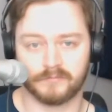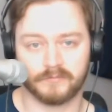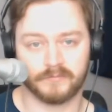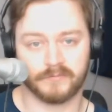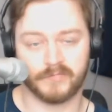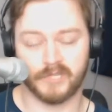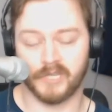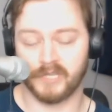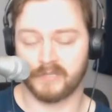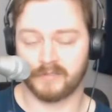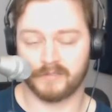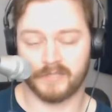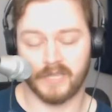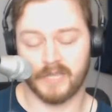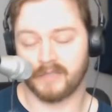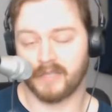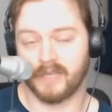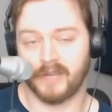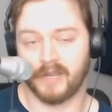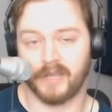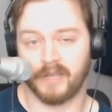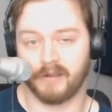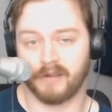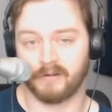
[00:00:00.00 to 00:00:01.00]
take
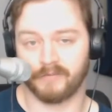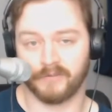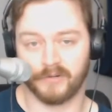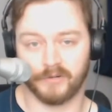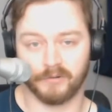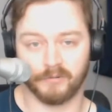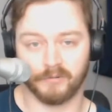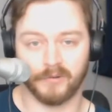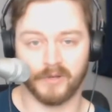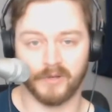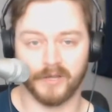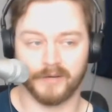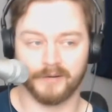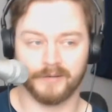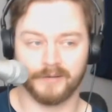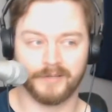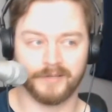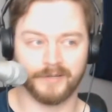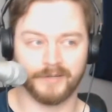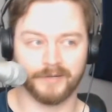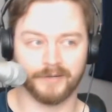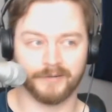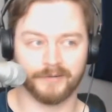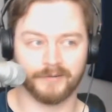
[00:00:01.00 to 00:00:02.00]
that however you want,
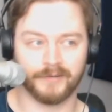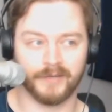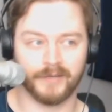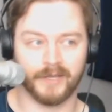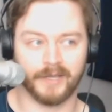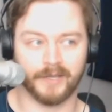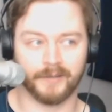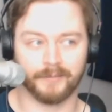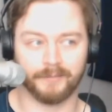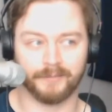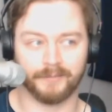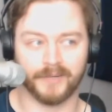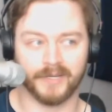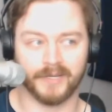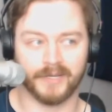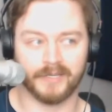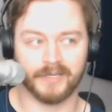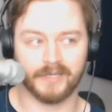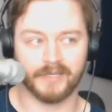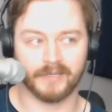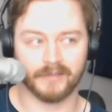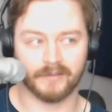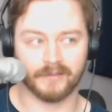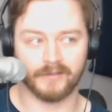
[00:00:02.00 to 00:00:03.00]

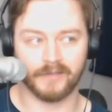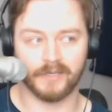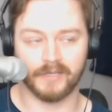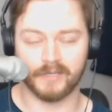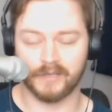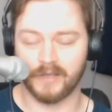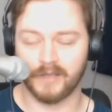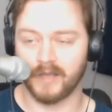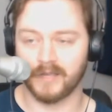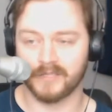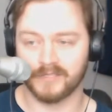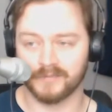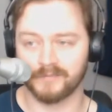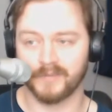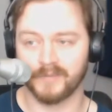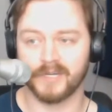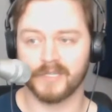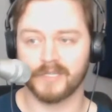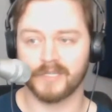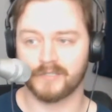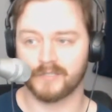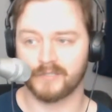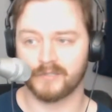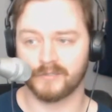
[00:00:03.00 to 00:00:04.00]
but it costs
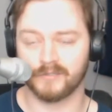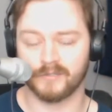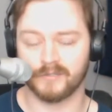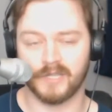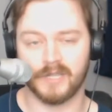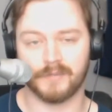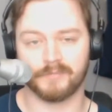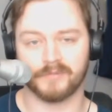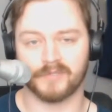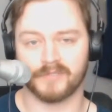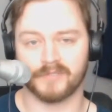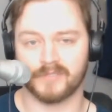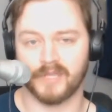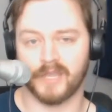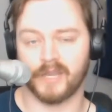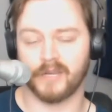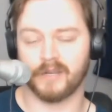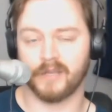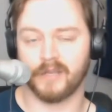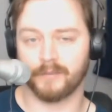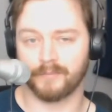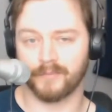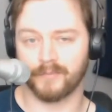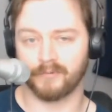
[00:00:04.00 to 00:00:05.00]
money to keep the
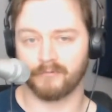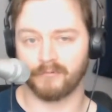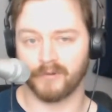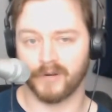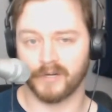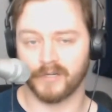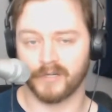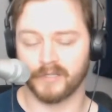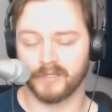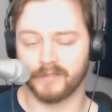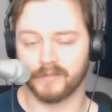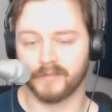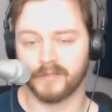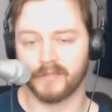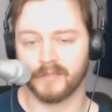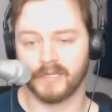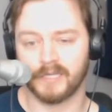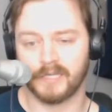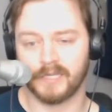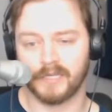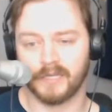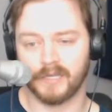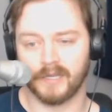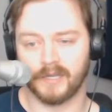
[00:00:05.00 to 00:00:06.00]
site up and running.
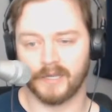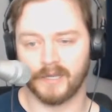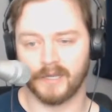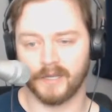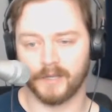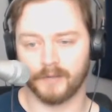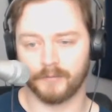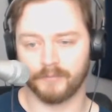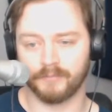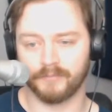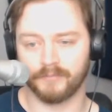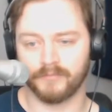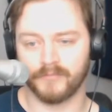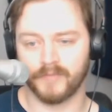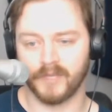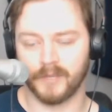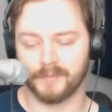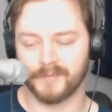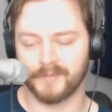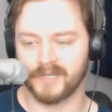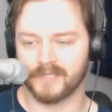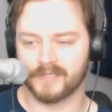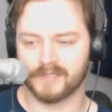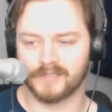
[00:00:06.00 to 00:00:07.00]
I
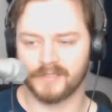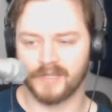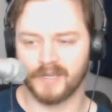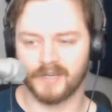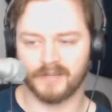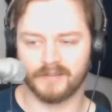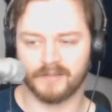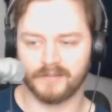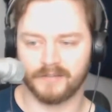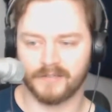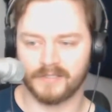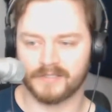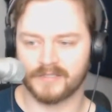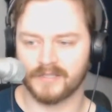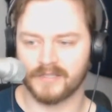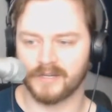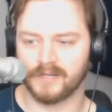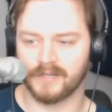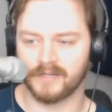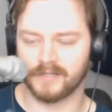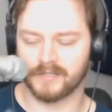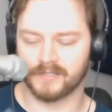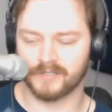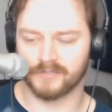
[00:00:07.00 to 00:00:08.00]
mean, it's not
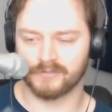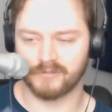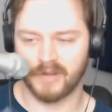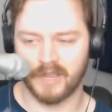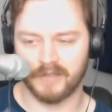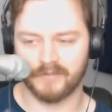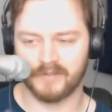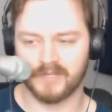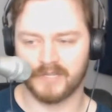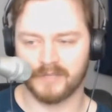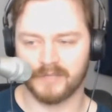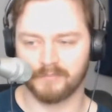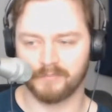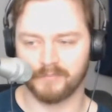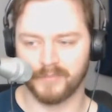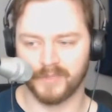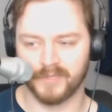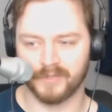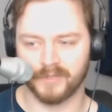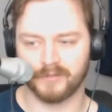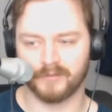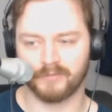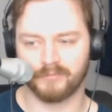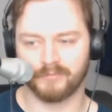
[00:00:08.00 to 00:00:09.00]
an extravagant
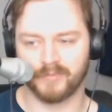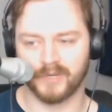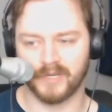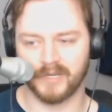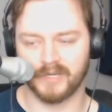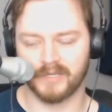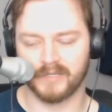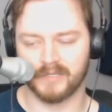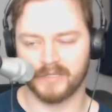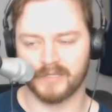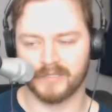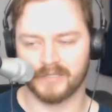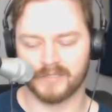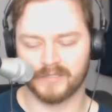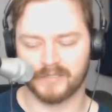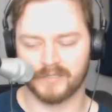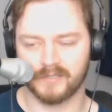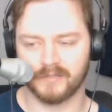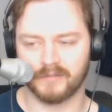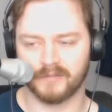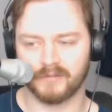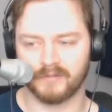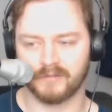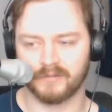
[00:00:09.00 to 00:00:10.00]
bill, but it's
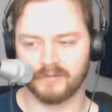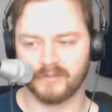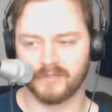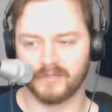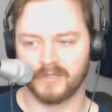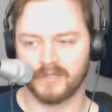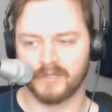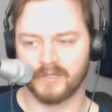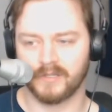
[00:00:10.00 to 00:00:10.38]
still